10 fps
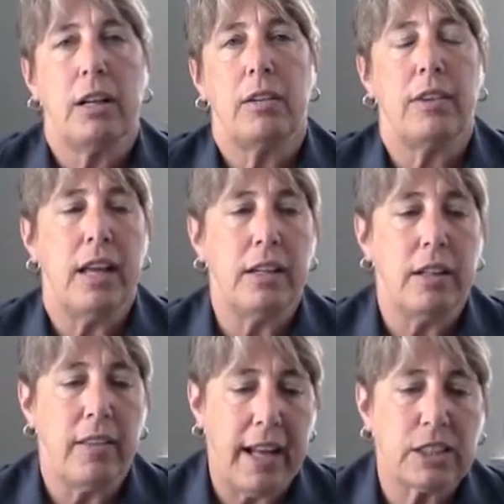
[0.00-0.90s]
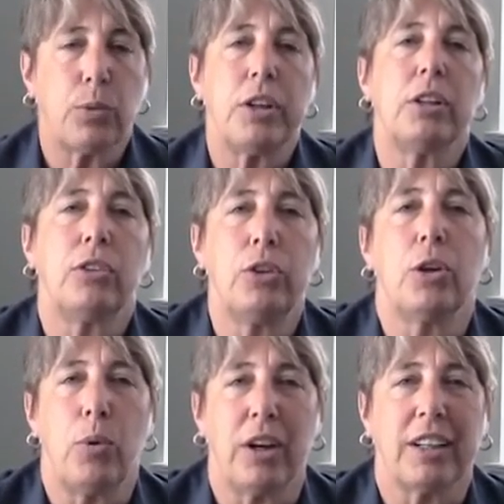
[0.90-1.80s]
then that's where you'll do your
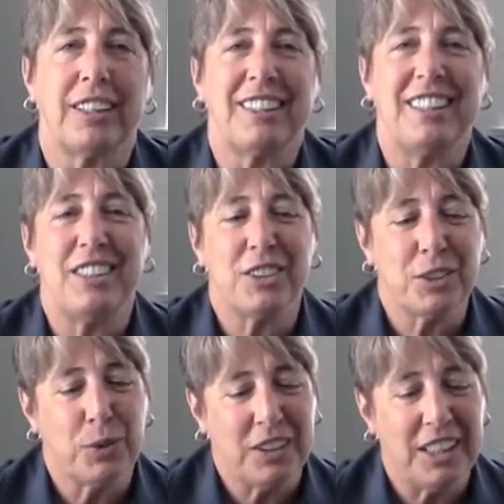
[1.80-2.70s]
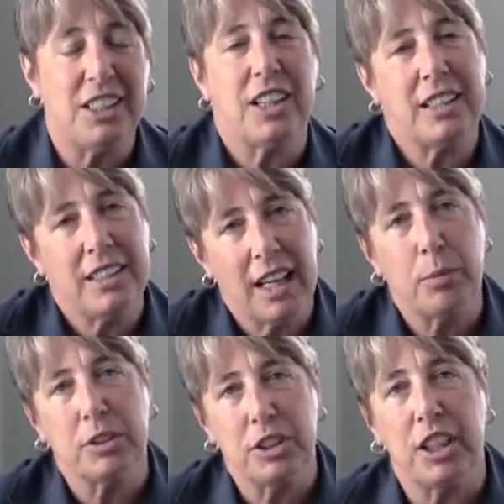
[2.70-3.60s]
work. Teachers will teach at
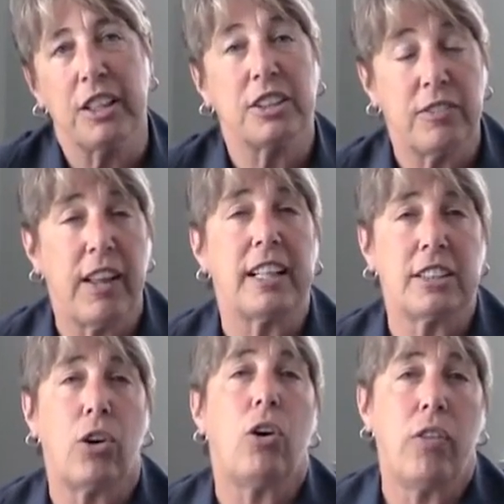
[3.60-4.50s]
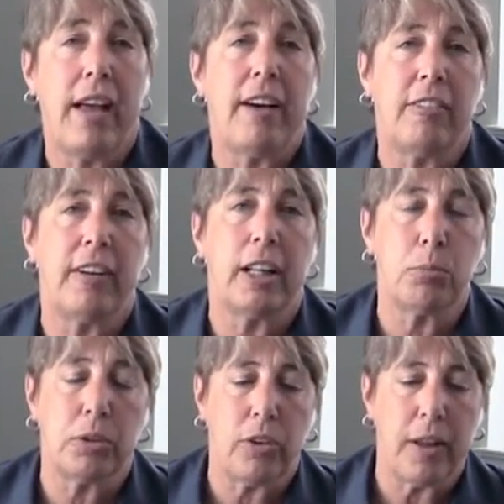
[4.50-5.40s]
tables and chairs if that's all they have
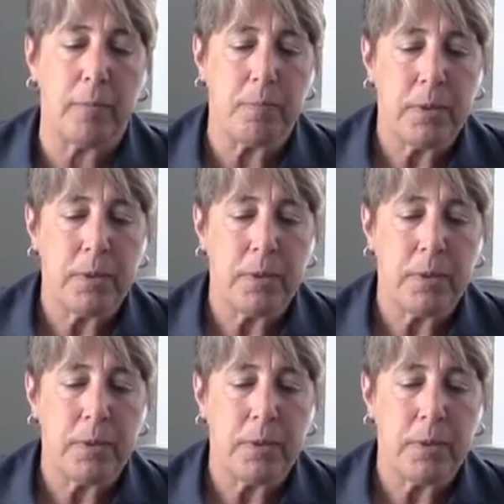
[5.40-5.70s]
available to them.